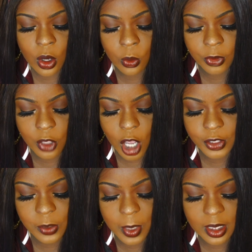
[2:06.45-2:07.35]
With all
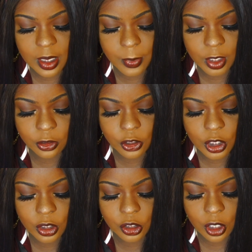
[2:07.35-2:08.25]
this pent up energy,
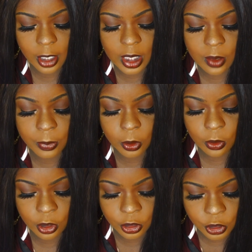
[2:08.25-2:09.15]
the shark
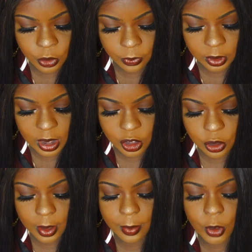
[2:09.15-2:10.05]
implores you release
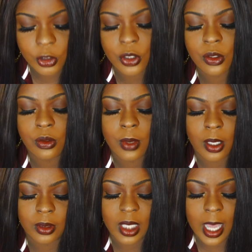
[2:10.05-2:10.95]
your emotions through
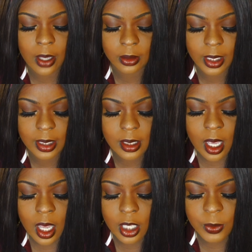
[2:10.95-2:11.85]
healthy outlets,
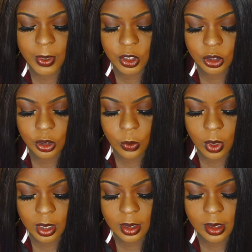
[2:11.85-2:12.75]
especially
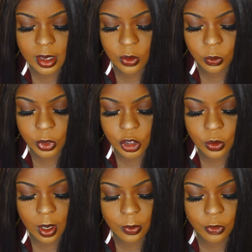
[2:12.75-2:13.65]
ones in which you
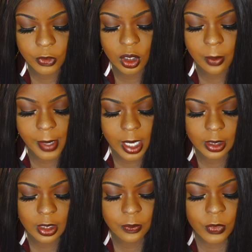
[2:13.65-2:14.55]
are moving your
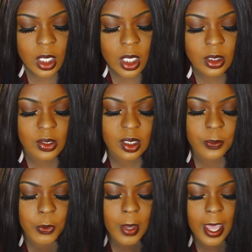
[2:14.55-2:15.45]
body. The
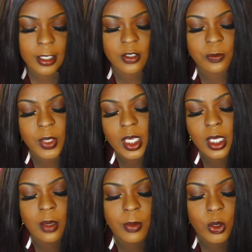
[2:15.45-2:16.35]
simple act of being
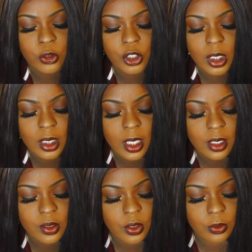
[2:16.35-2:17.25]
in motion
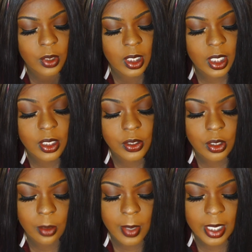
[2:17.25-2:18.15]
and tuning into
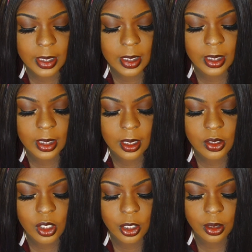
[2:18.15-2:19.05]
your body can
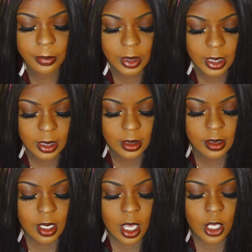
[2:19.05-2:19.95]
kickstart your
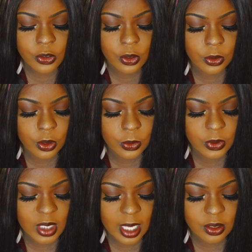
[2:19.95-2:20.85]
plans, so use
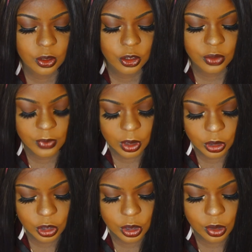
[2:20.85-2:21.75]
that surge of
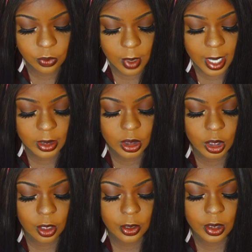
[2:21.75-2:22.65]
energy to ride the
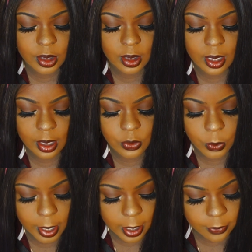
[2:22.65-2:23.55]
current to the next
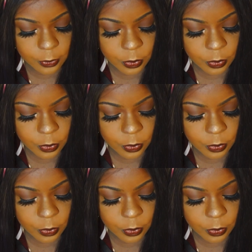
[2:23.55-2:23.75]
wave.